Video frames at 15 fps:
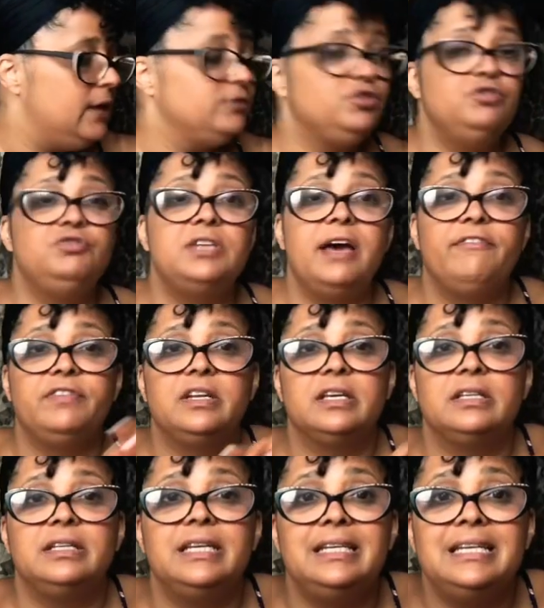you
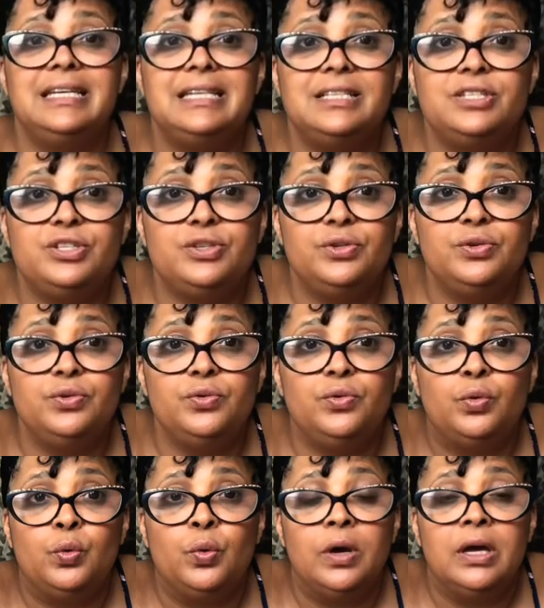definitely need
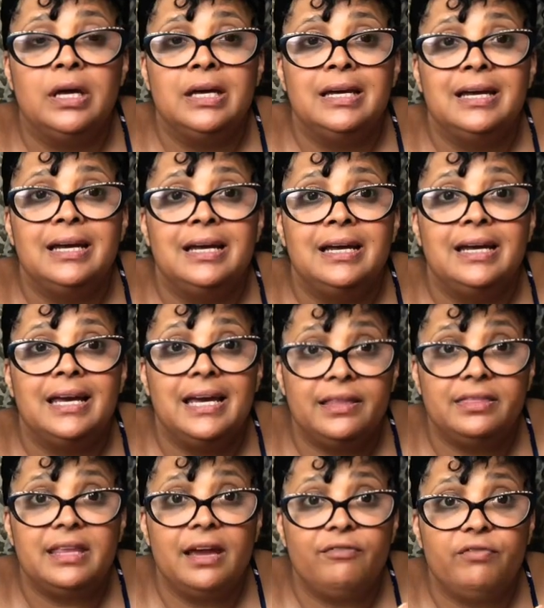to
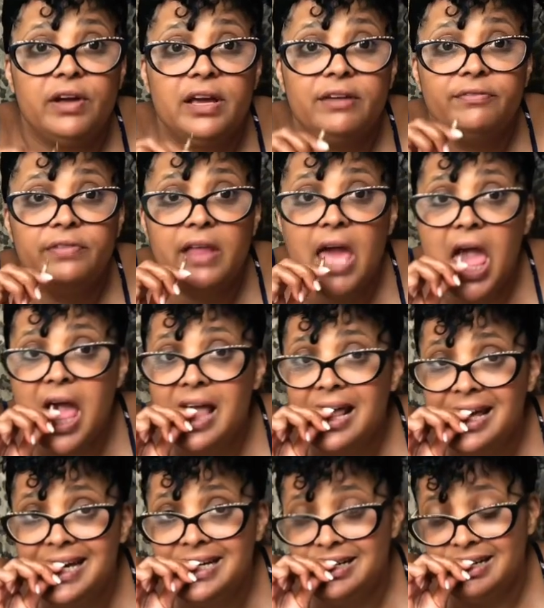hit that red flag
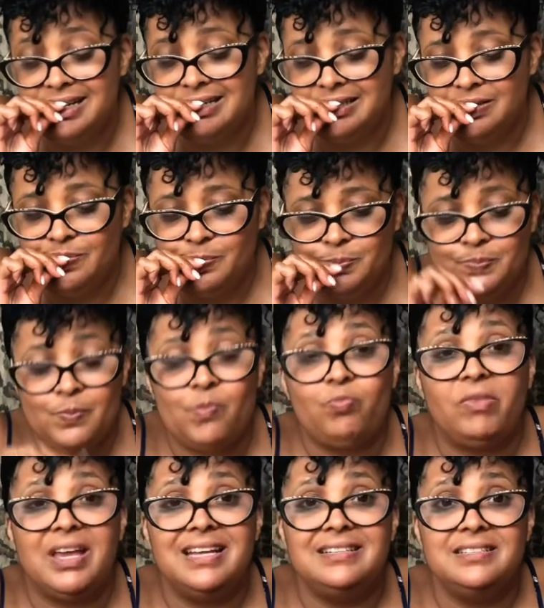head on
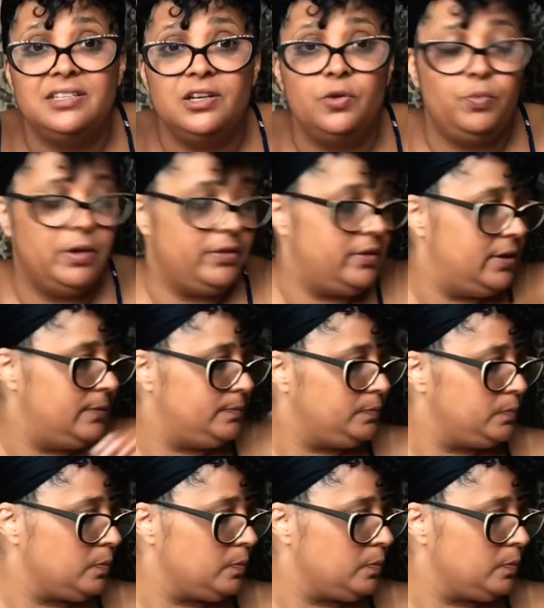and deal with it.